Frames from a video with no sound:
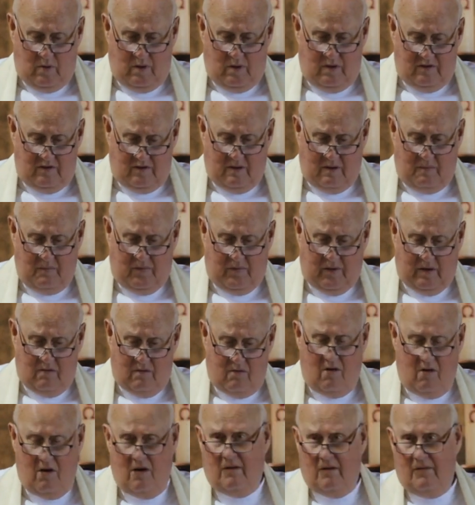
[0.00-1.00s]
something
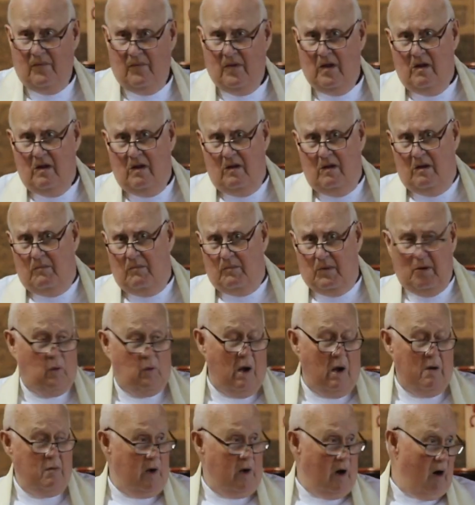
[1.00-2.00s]
wrong. But
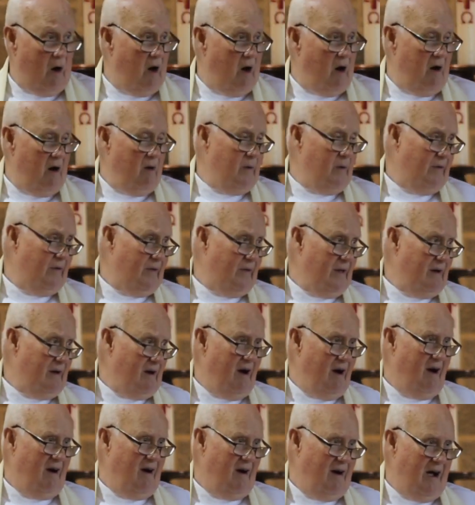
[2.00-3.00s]
when we are, we think,
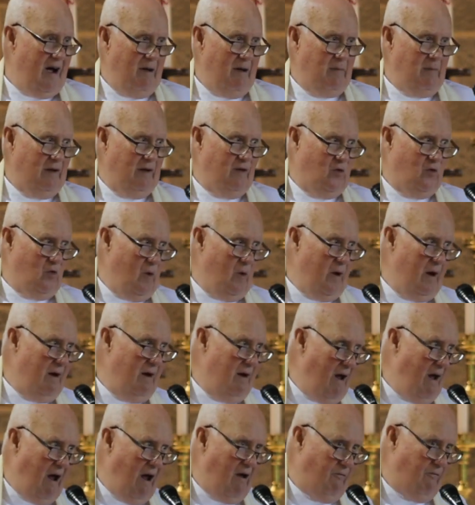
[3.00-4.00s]
oh, I'm enjoying
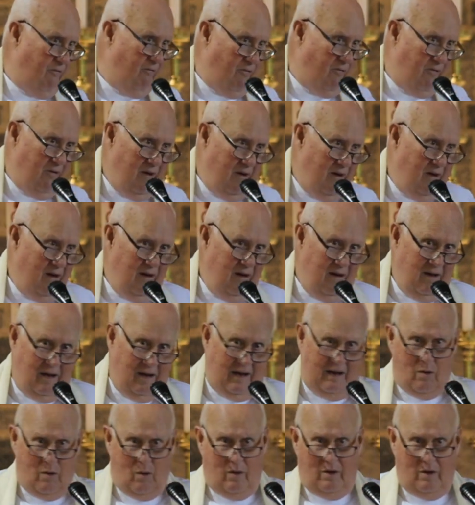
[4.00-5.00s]
life in
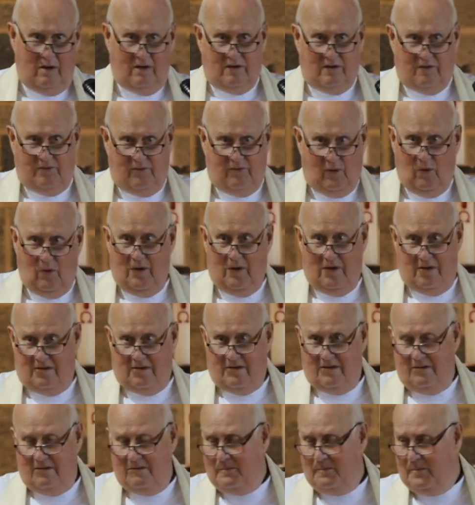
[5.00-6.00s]
all its
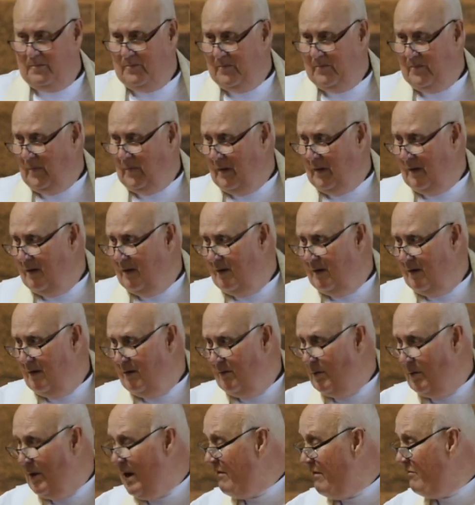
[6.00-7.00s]
fullness.
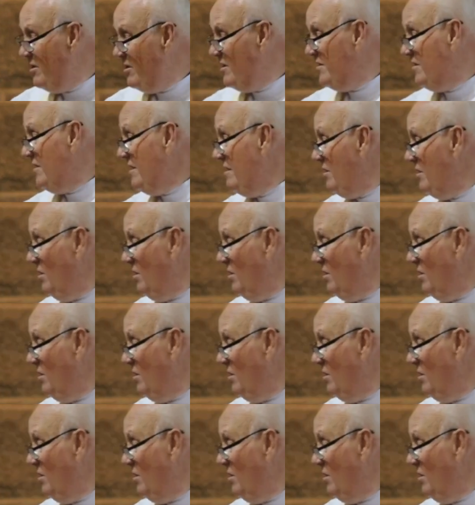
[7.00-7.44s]
Well, every single